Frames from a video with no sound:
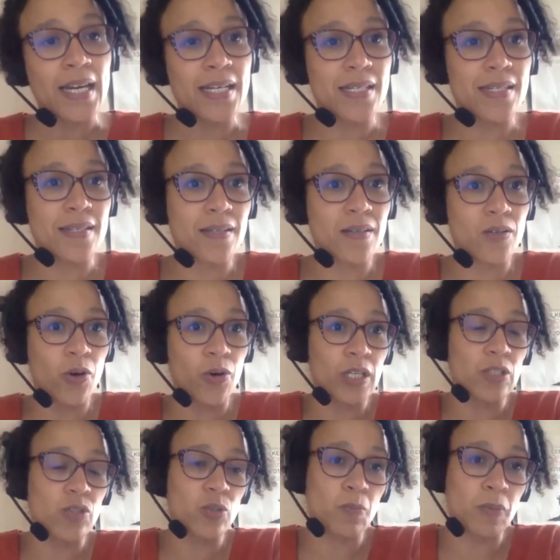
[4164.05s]
is
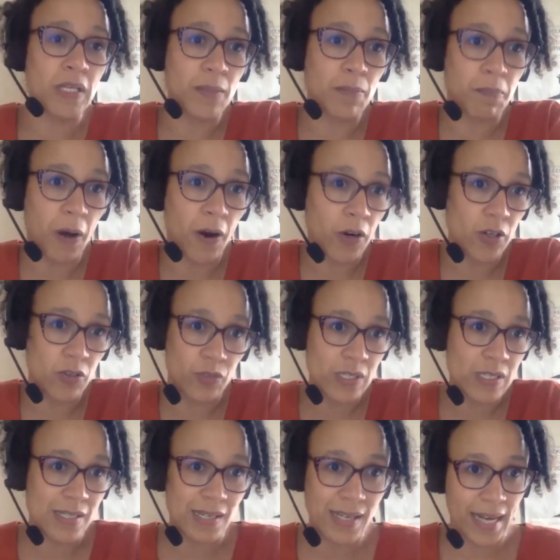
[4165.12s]
going to be part of a
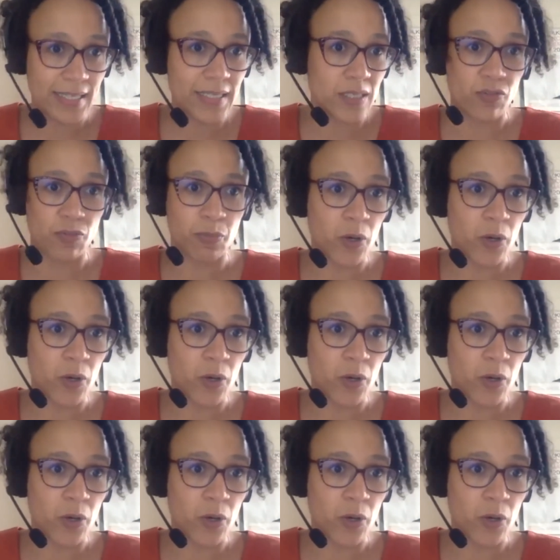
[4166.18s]
selective